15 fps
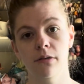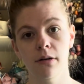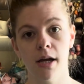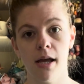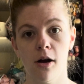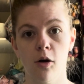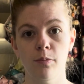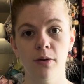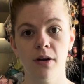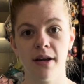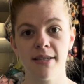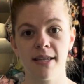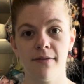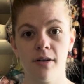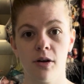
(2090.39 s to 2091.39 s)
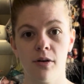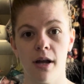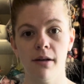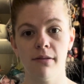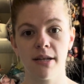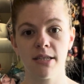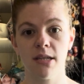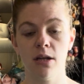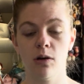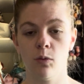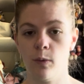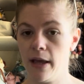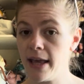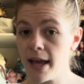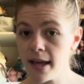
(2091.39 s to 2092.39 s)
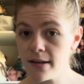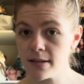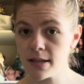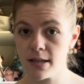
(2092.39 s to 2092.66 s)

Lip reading: I hope you guys have a great rest of your weekend.